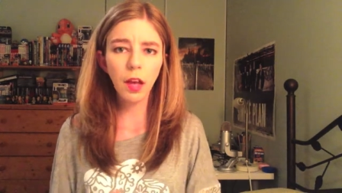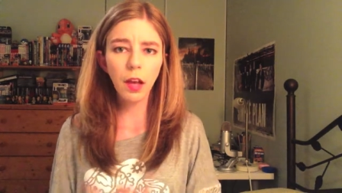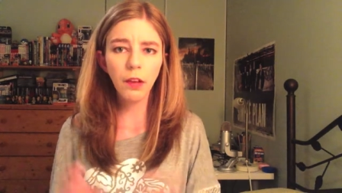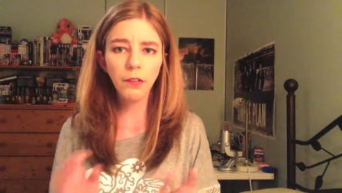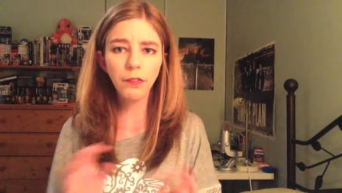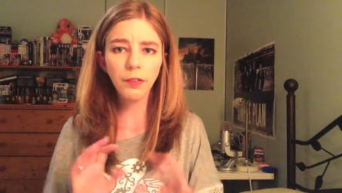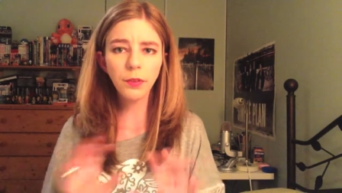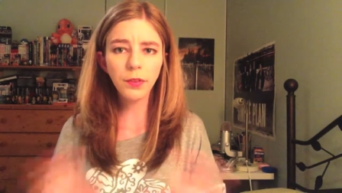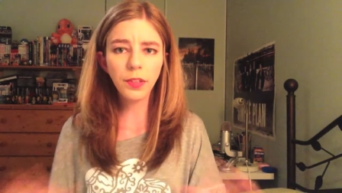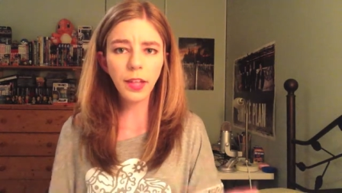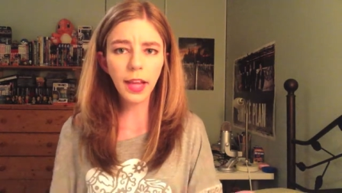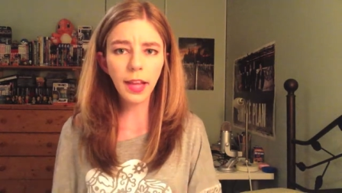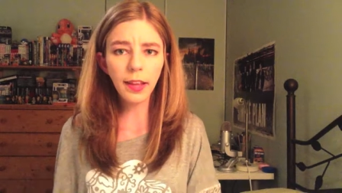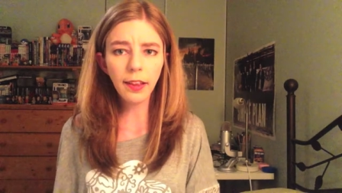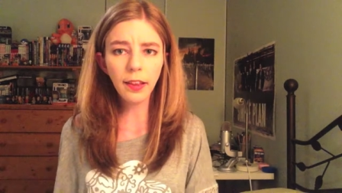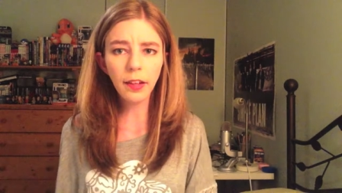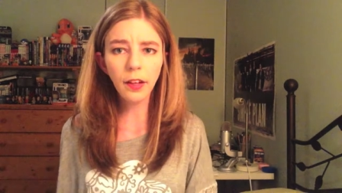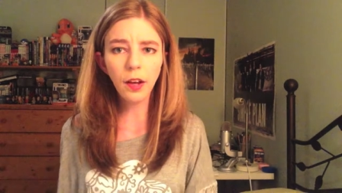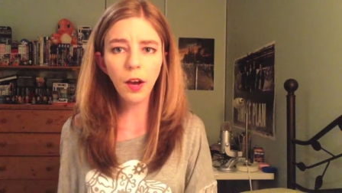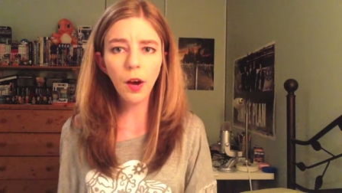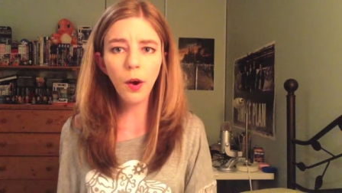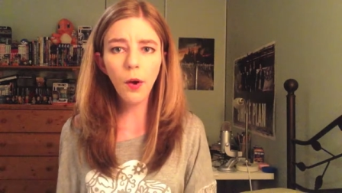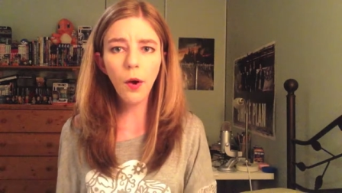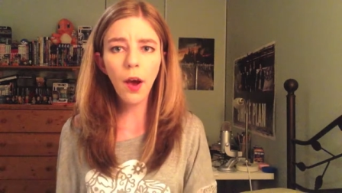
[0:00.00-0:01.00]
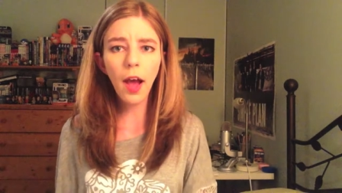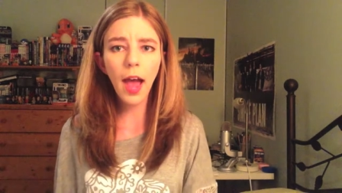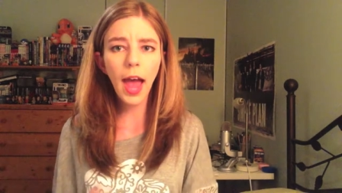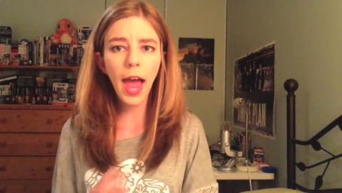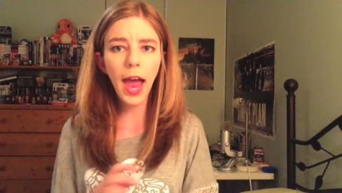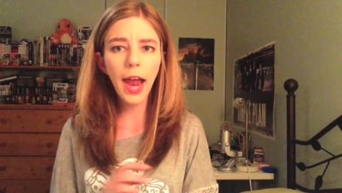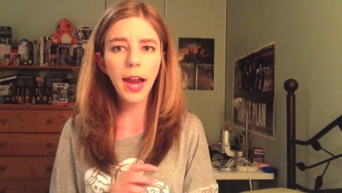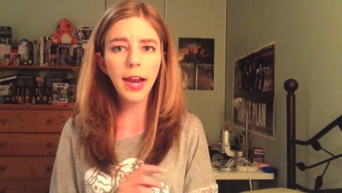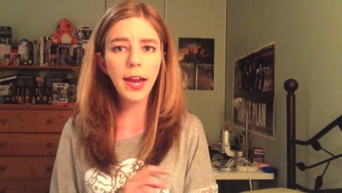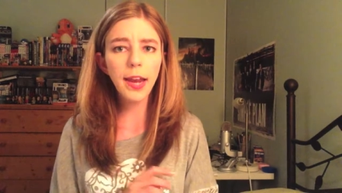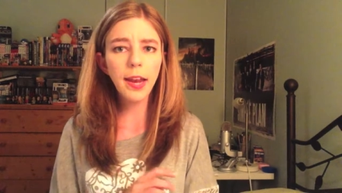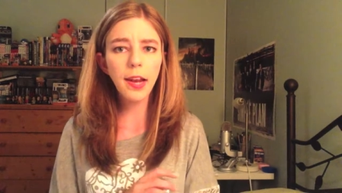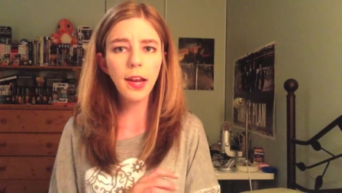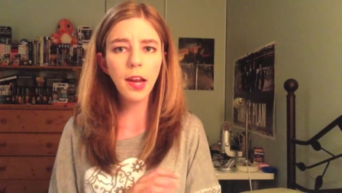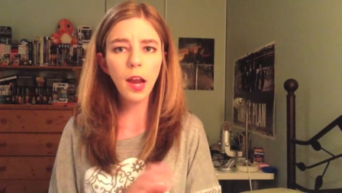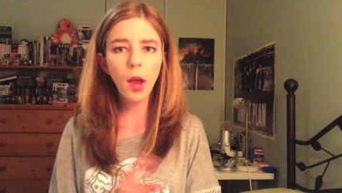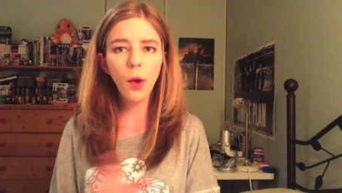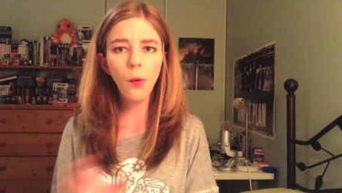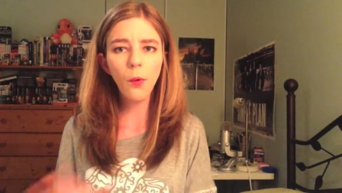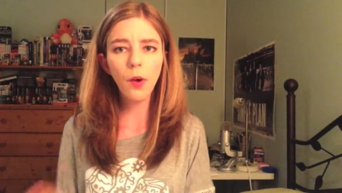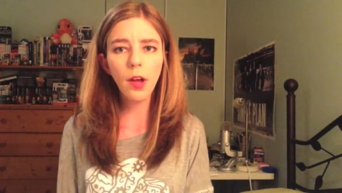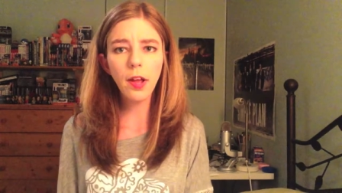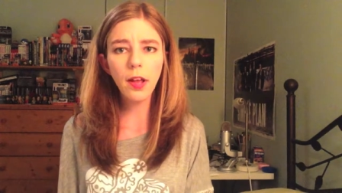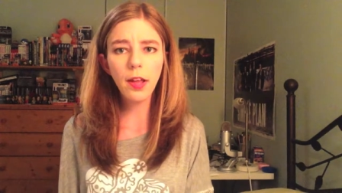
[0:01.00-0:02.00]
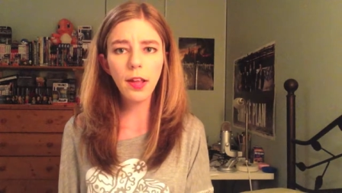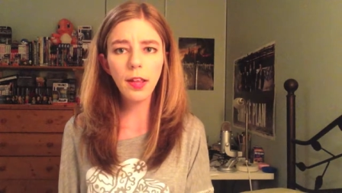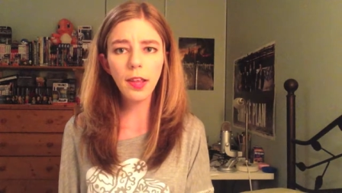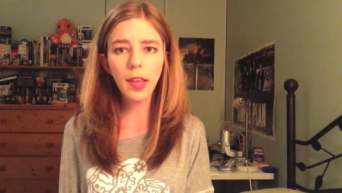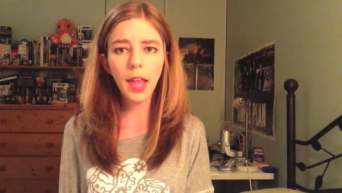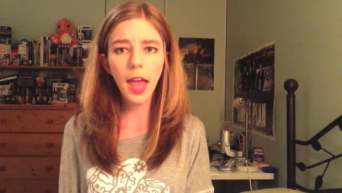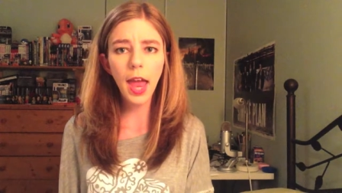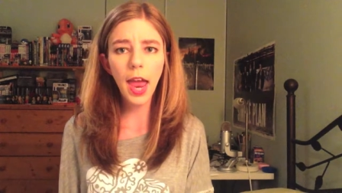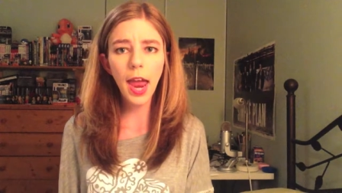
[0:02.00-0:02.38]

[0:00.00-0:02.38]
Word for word: a few days ago and it was